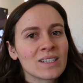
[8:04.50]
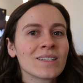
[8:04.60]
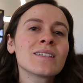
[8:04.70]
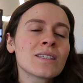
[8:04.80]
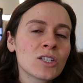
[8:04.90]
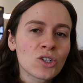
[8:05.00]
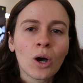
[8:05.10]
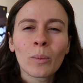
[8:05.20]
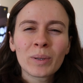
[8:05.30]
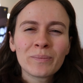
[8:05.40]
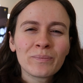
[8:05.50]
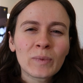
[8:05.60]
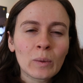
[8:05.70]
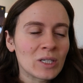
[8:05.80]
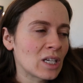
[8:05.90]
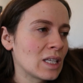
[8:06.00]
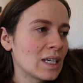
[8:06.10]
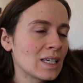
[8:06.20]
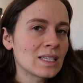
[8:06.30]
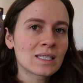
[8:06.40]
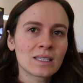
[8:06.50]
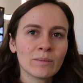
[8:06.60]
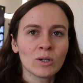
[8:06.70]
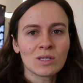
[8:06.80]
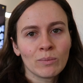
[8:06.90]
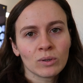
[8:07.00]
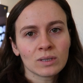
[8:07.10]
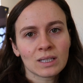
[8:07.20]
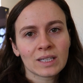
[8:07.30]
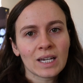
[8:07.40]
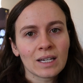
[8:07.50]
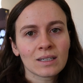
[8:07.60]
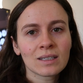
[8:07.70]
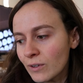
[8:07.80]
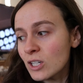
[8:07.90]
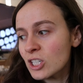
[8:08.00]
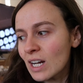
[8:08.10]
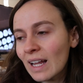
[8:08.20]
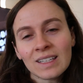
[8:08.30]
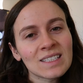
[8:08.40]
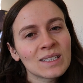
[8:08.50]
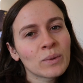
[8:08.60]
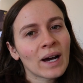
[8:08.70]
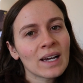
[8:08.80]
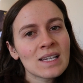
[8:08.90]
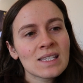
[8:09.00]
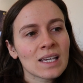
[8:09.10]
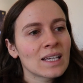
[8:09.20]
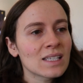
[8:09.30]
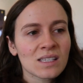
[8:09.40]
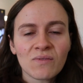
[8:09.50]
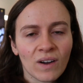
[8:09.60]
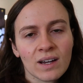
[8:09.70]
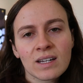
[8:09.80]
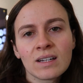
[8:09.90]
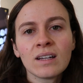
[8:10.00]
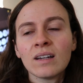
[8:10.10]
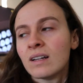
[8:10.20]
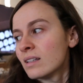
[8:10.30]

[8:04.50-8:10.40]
It does the job, which I think is the most important thing. Functionality-wise, it's fine.